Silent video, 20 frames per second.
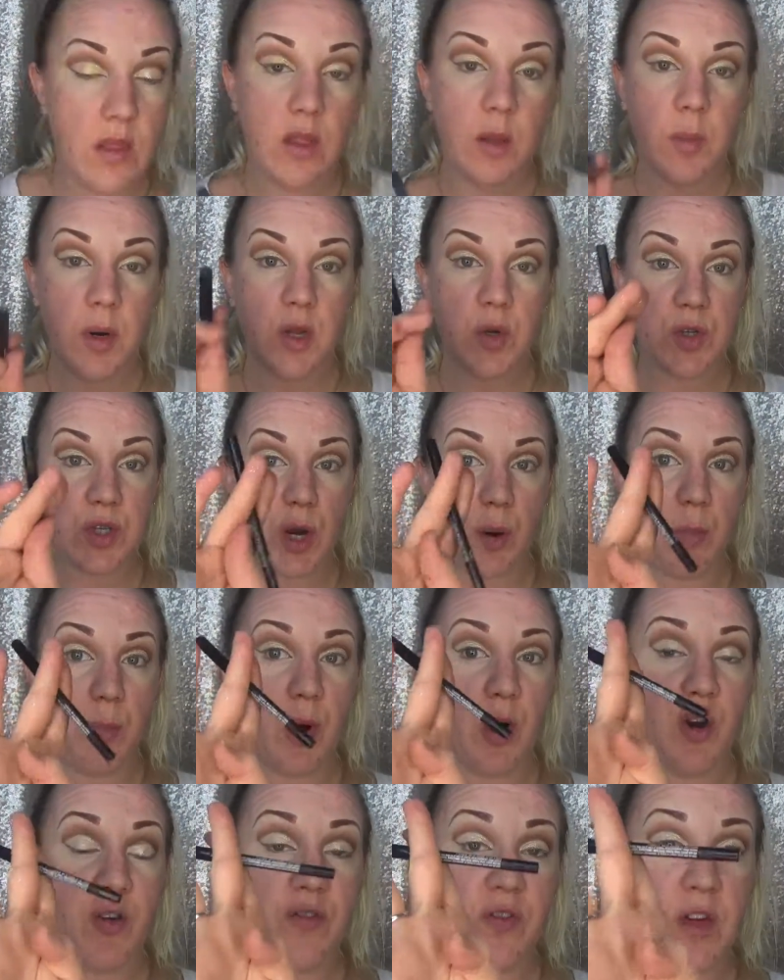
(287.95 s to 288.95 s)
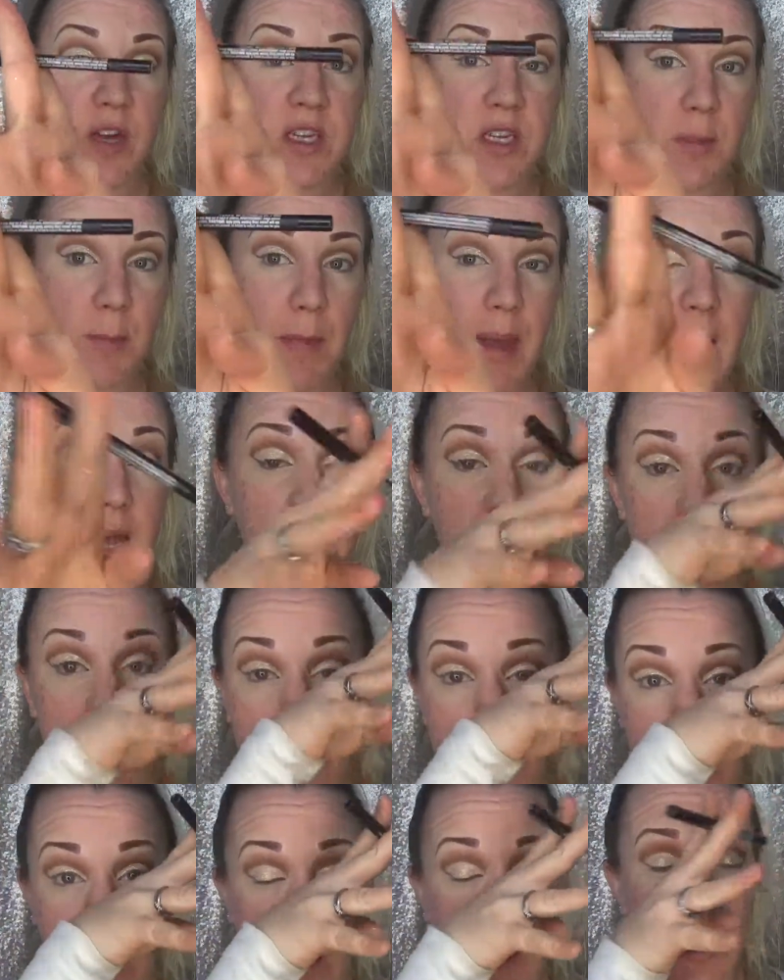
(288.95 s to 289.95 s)
Then I'm going to use our Perfect
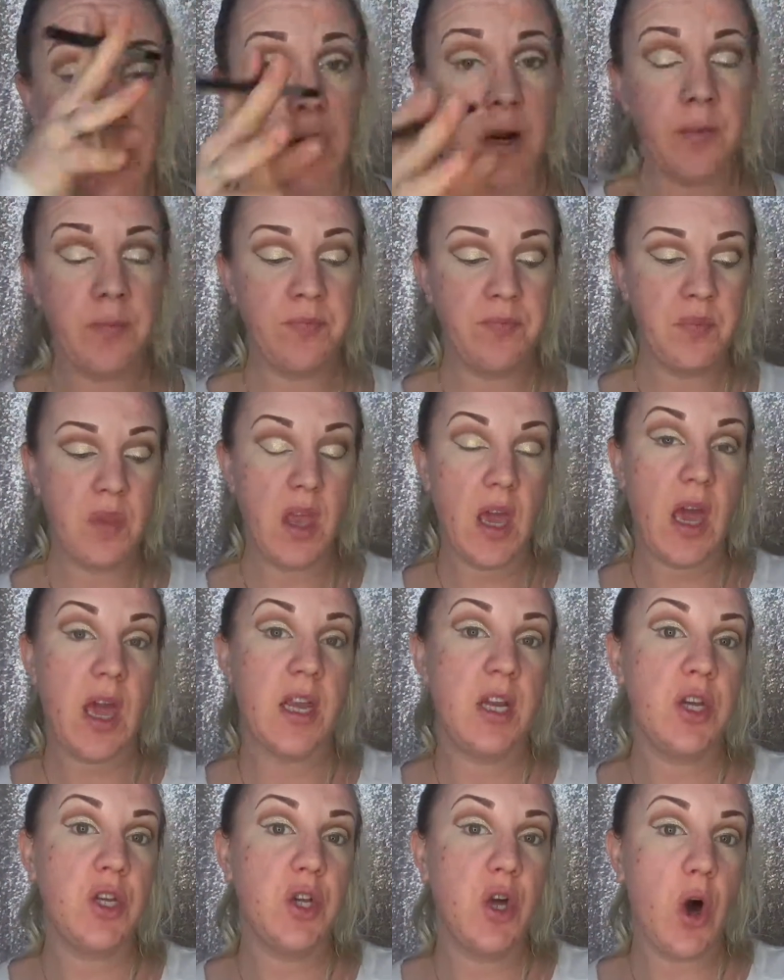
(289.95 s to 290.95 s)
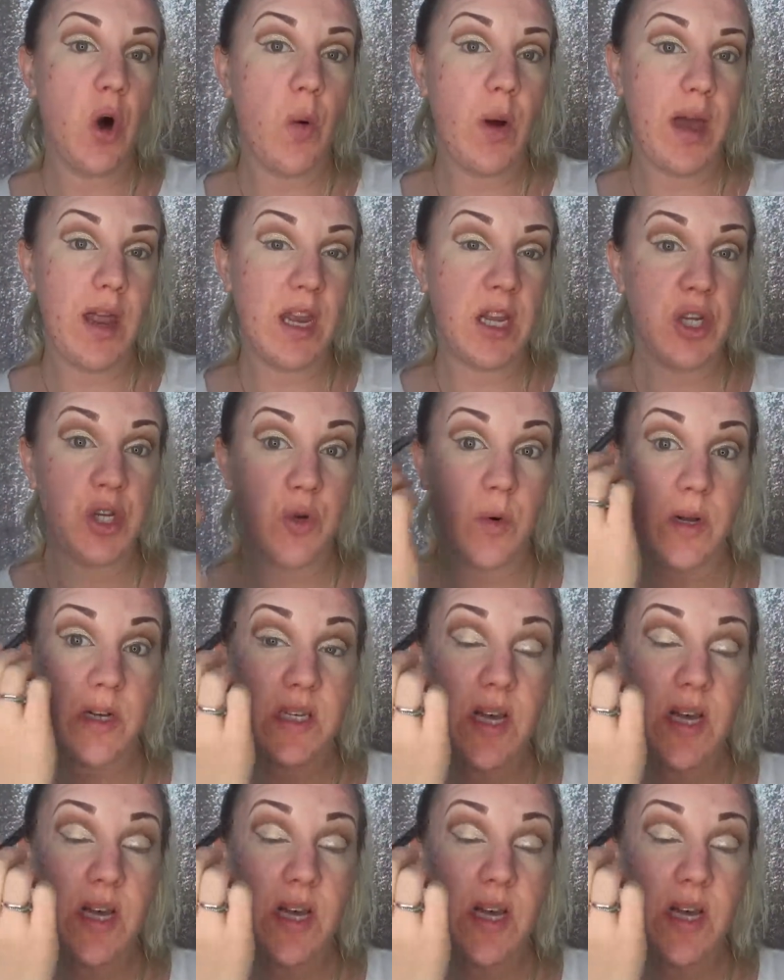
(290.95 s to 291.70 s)
Pencil Liner and go in and do a